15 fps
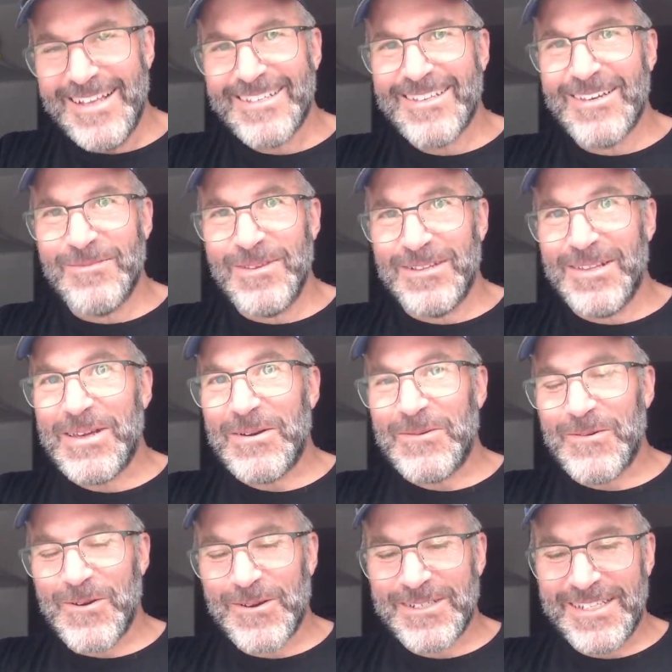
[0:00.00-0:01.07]
It's going to be a lot
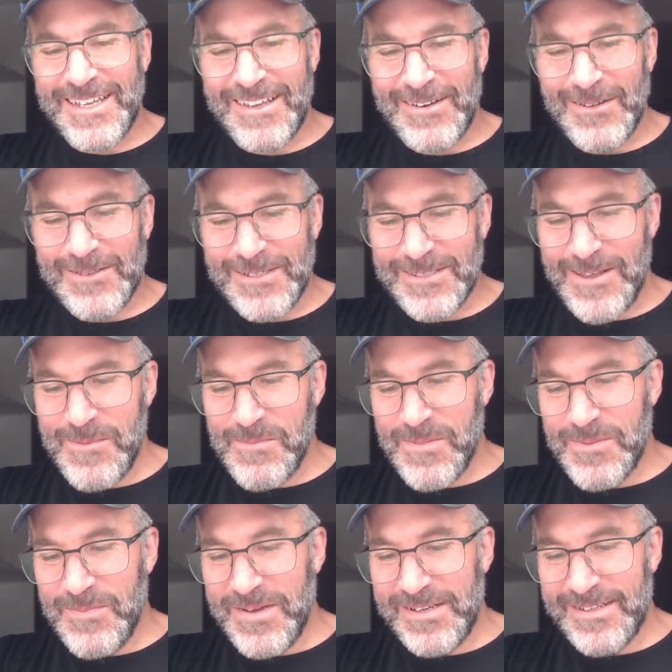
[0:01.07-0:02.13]
of work to get all these up,
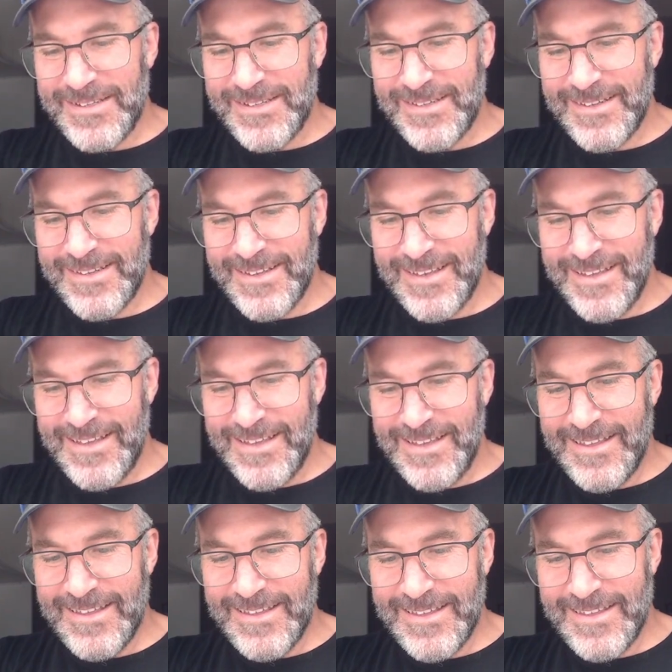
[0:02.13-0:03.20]
but
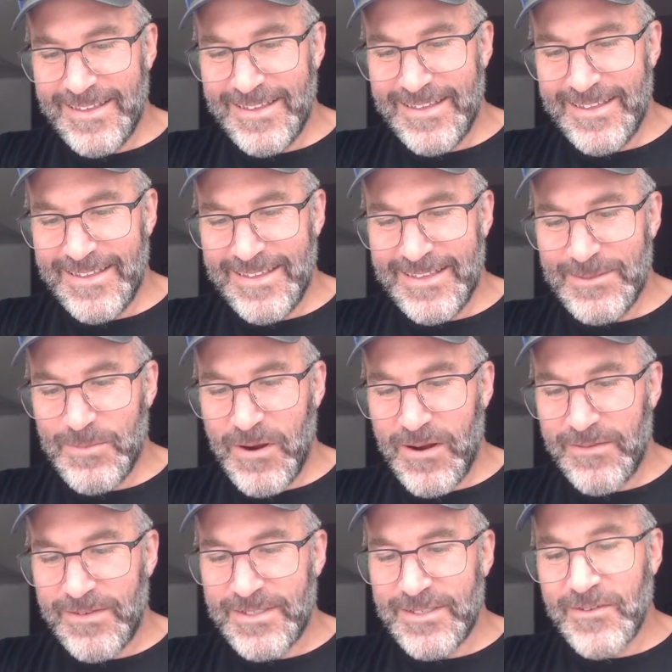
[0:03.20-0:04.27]
that's part of it.